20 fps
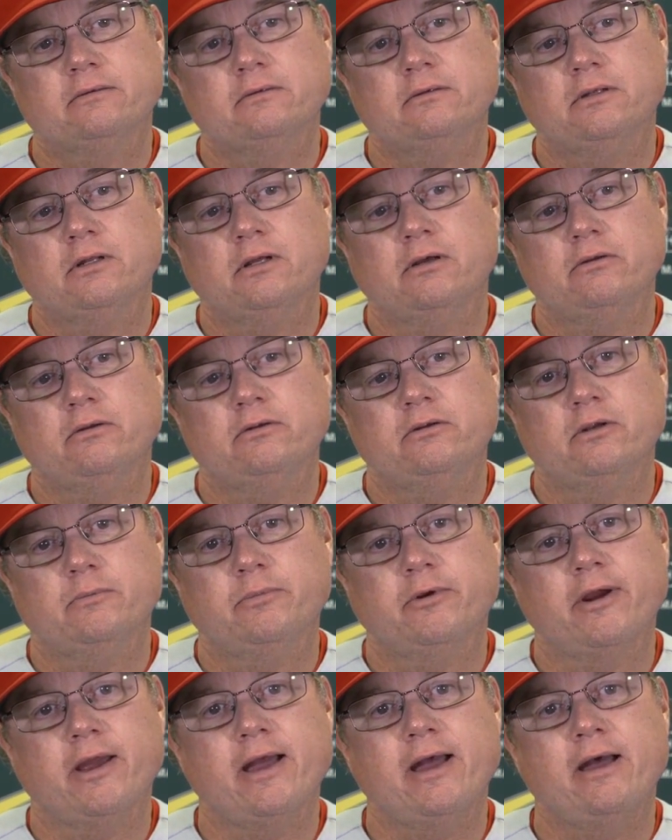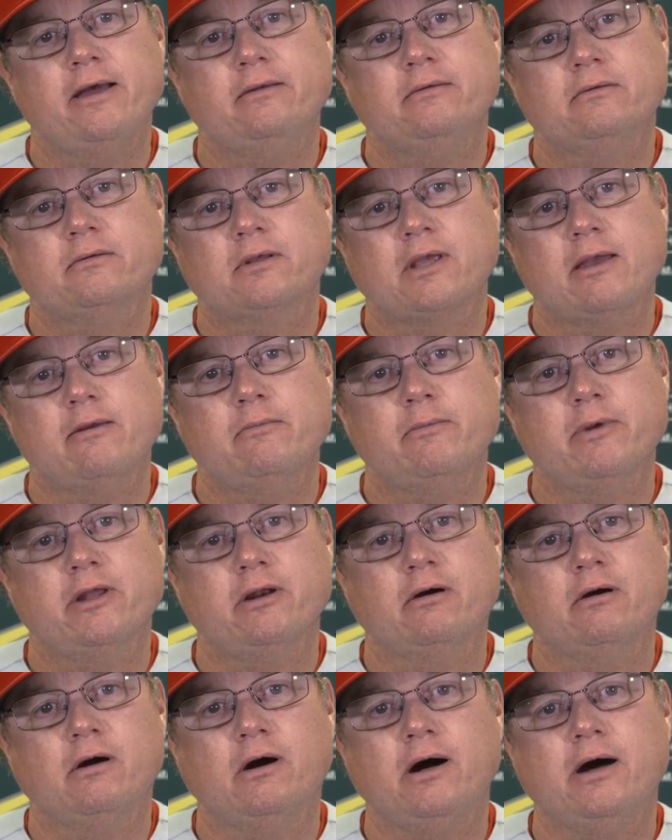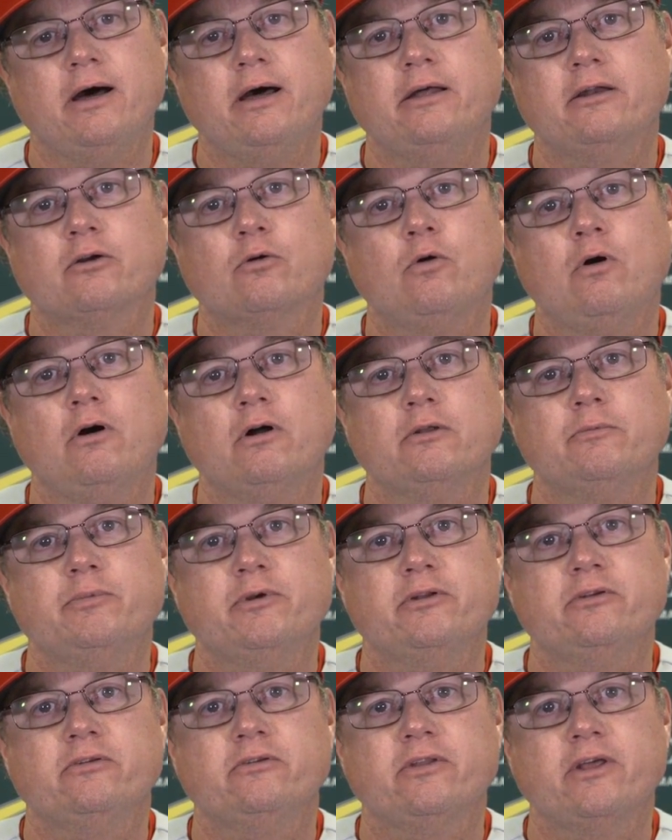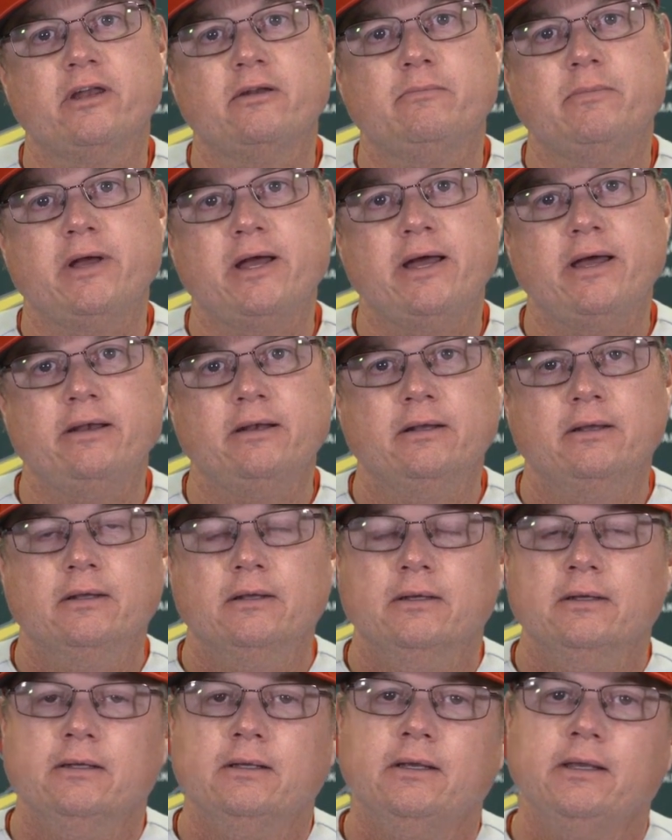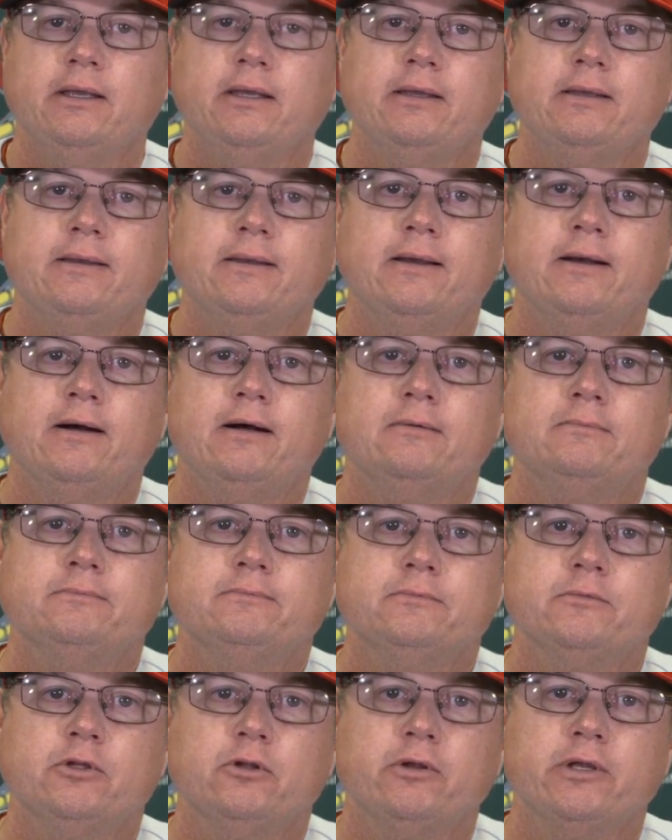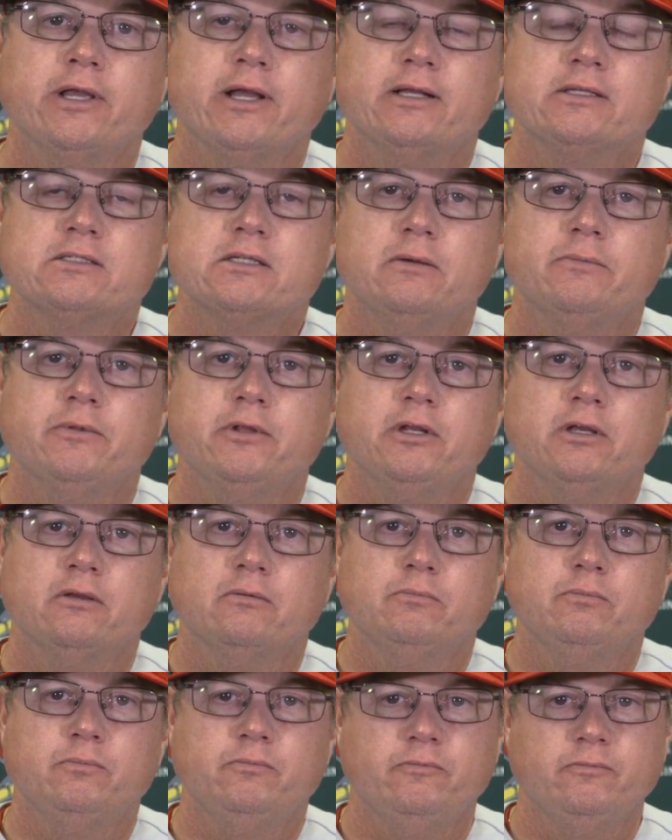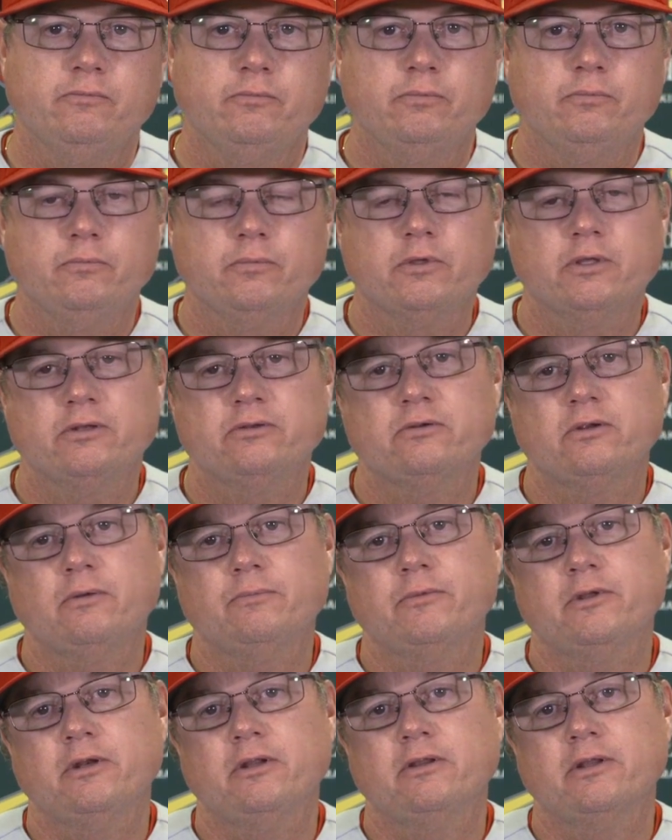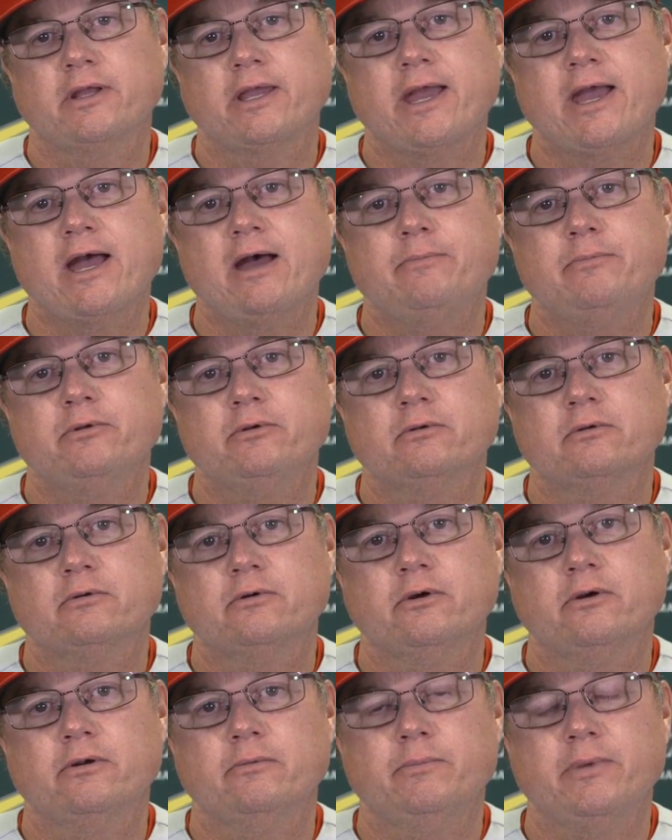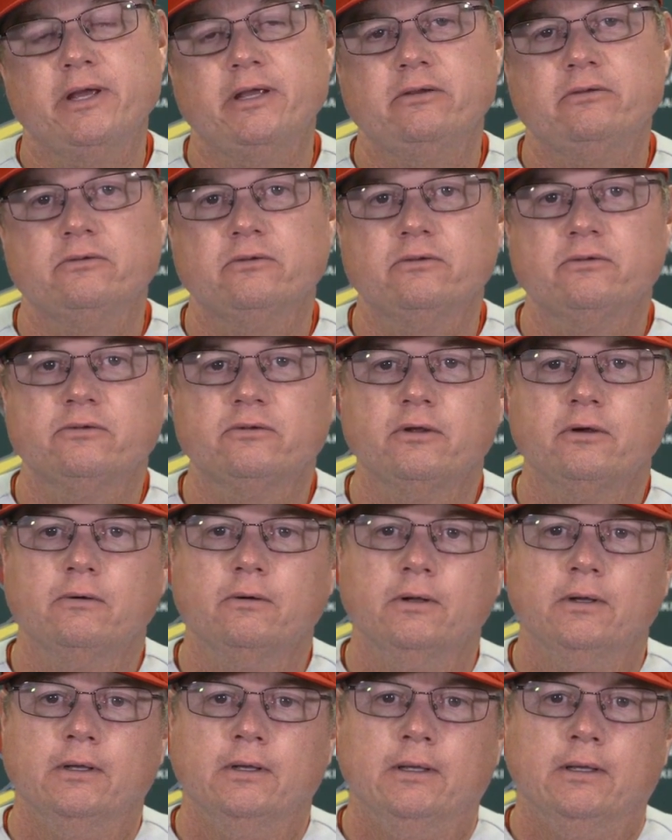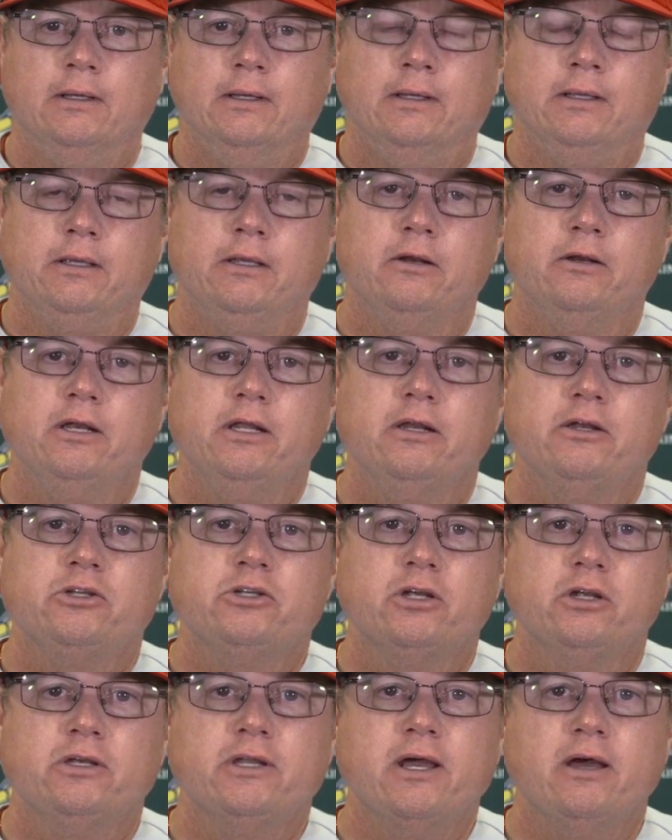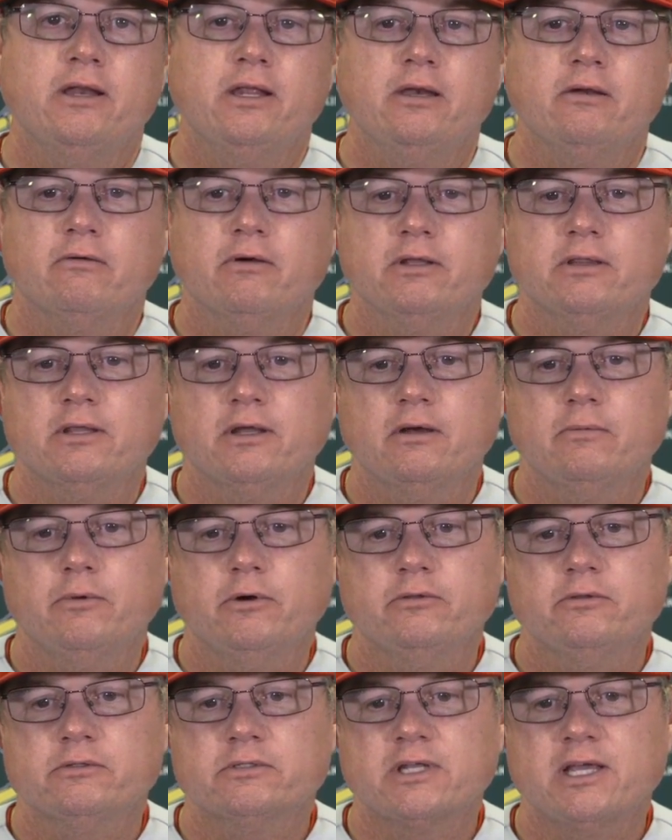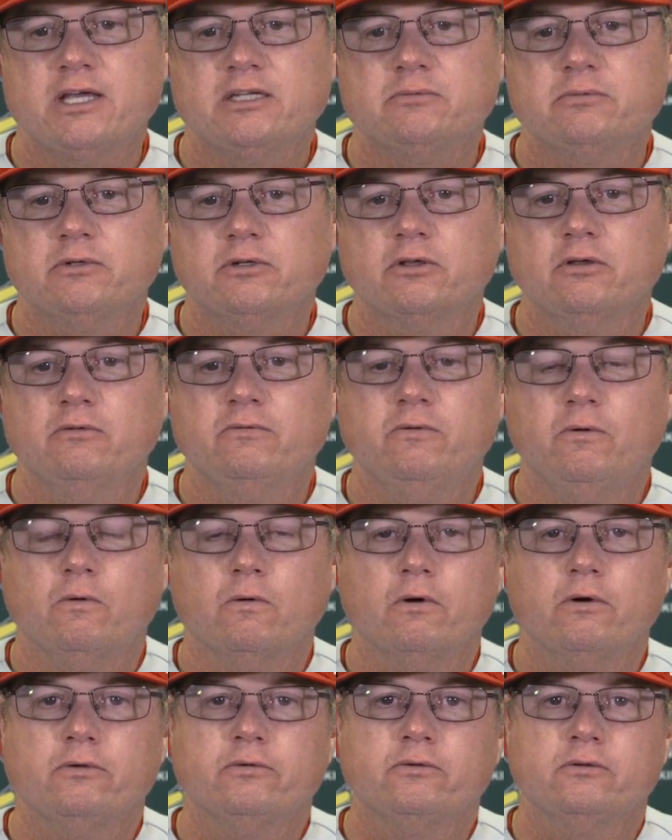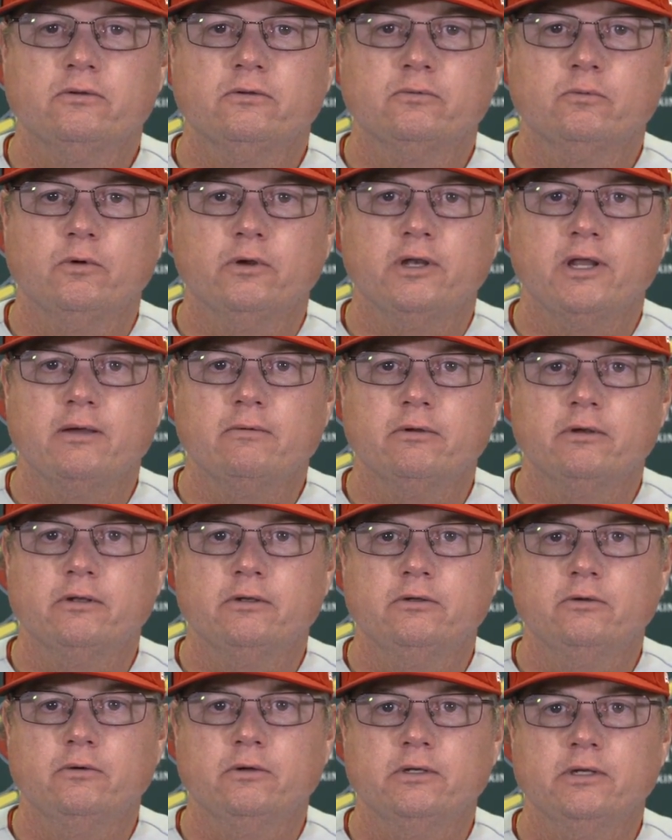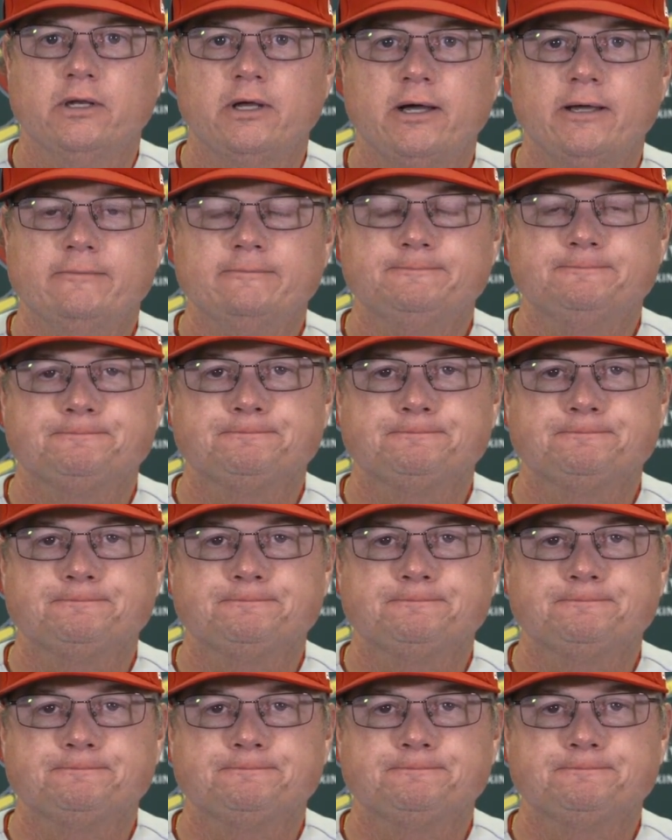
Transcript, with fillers: You know, you tip your hat. Cabby made a lot of quality pitches that at-bat. And, you know, he got something. He could get something in the gap and clear the bases. So, you know, need a shutdown inning right there. But those guys have been good for us. Just wasn't able to do it tonight.